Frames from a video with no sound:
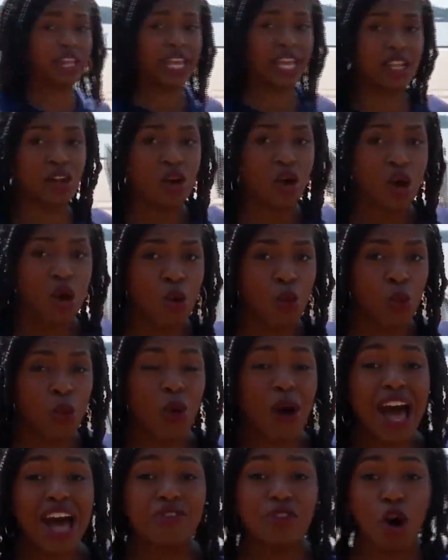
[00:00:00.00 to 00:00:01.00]
land
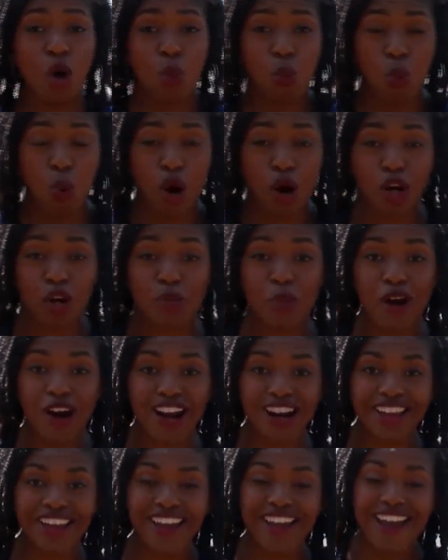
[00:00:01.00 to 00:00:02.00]
will have a water
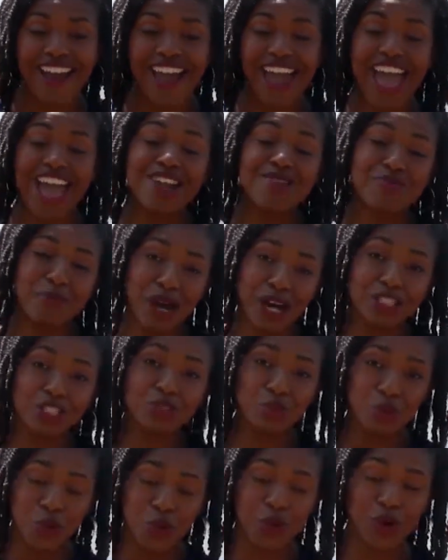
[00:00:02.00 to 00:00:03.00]
park and
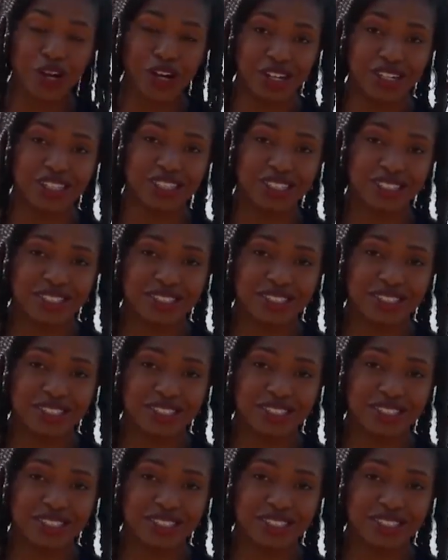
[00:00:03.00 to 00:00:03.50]
much more.